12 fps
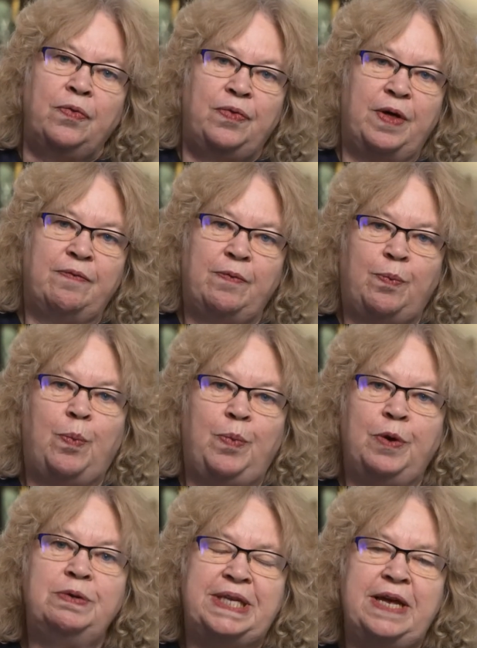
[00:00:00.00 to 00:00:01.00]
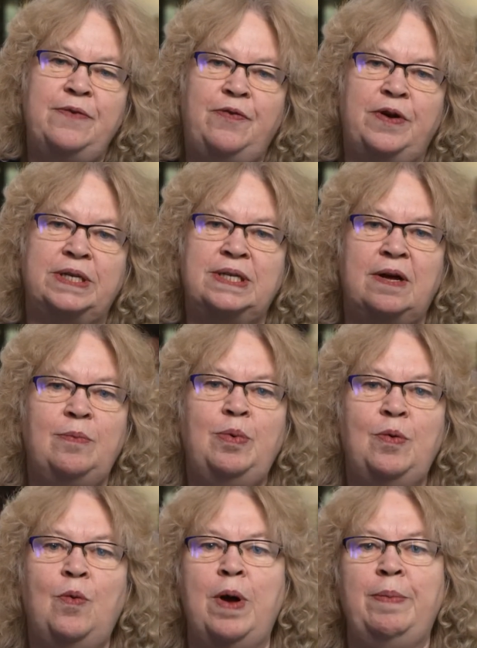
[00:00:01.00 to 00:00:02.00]
That you see, for
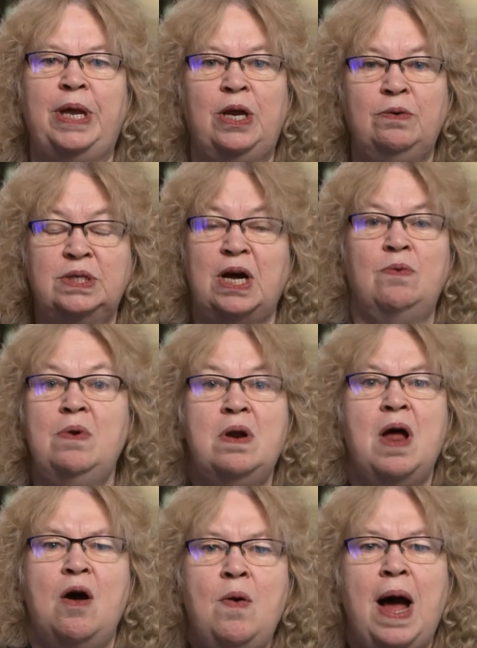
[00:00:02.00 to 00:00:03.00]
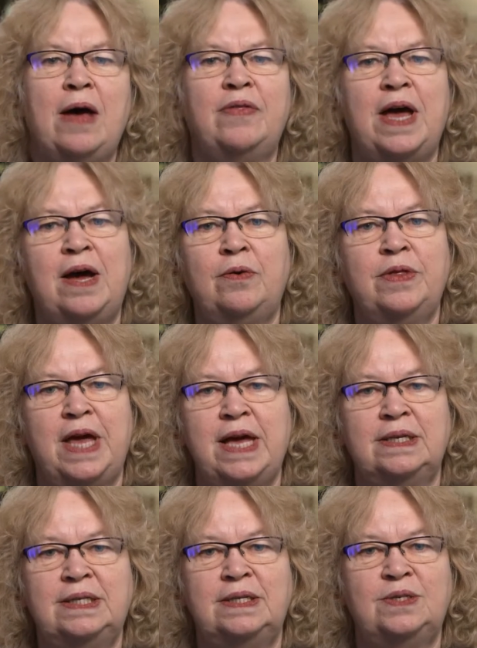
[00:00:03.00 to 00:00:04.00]
example, women who don't know how the
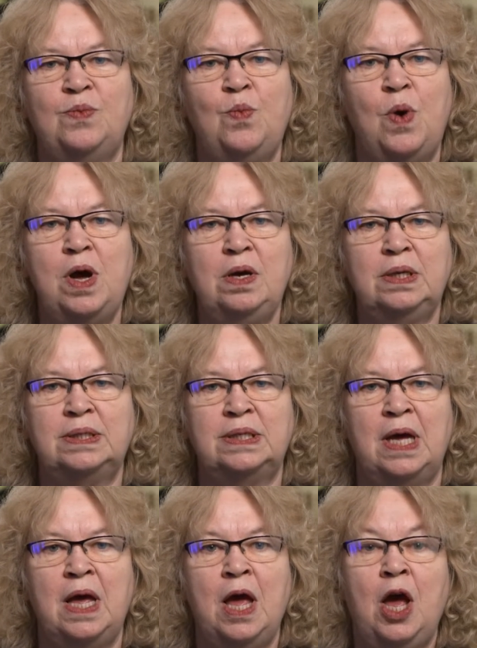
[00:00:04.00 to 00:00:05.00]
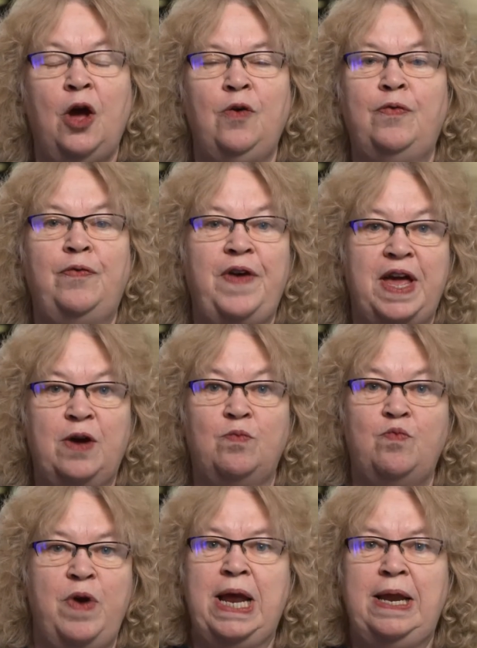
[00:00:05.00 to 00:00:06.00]
healthcare system works, who fear
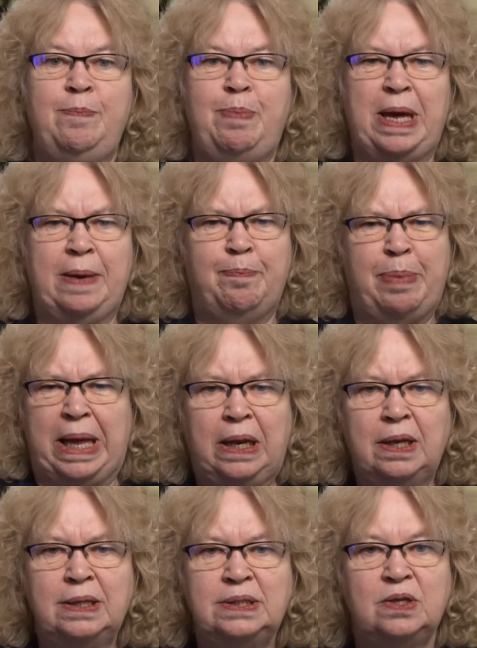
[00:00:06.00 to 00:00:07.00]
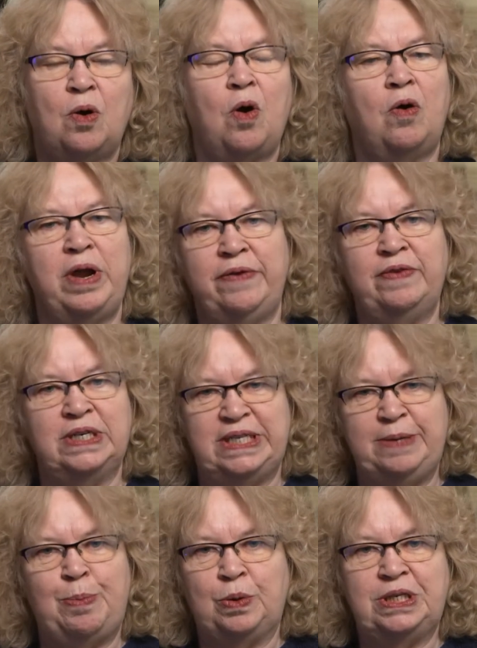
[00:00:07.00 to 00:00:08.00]
really big bills or even
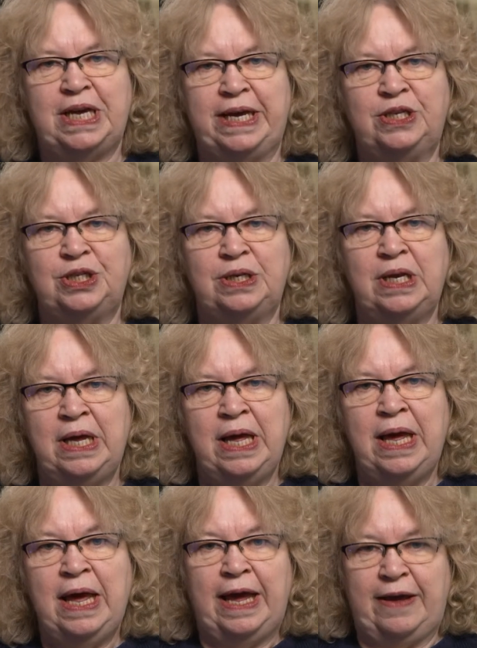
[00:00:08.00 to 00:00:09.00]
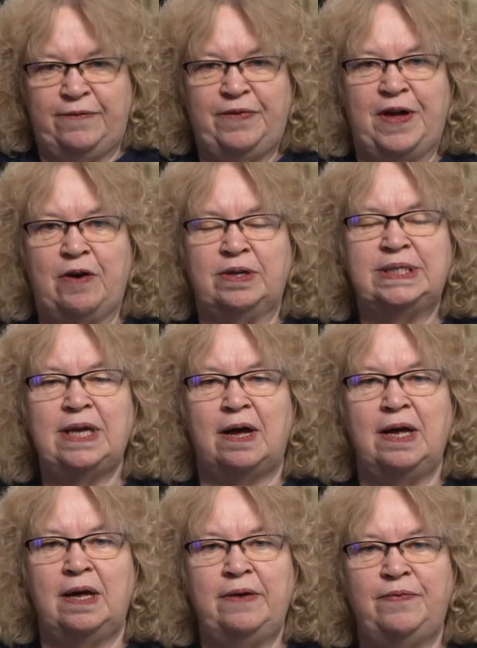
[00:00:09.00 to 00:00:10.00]
deportation if
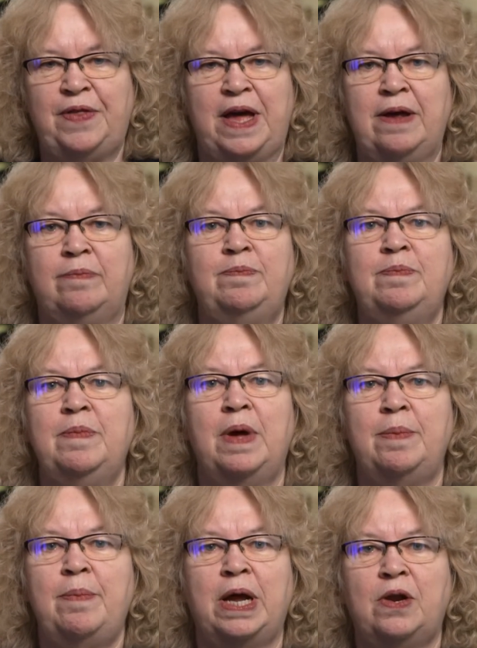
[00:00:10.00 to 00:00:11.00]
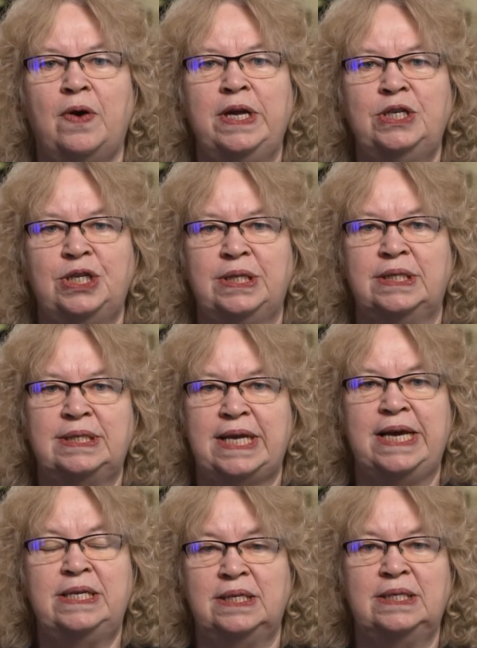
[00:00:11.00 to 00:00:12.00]
their migration
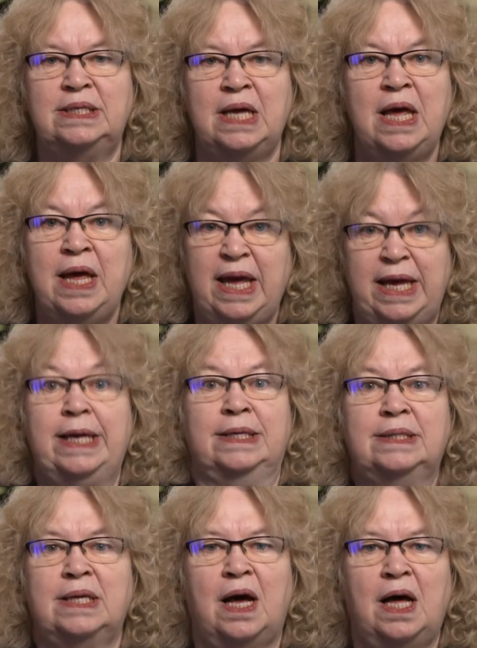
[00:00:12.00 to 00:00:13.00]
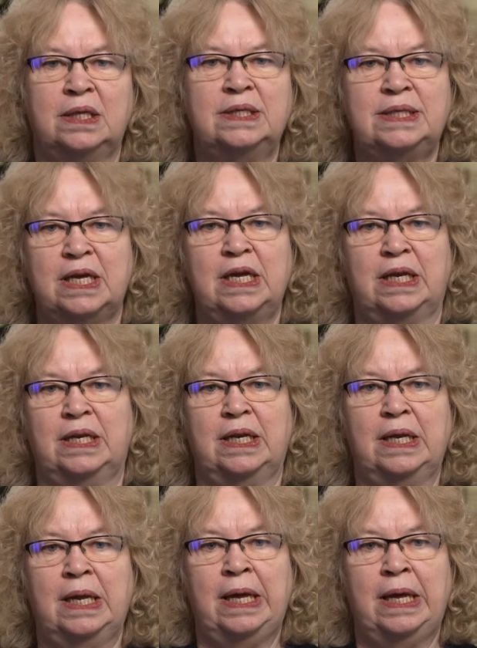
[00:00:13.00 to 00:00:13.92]
status is uncertain.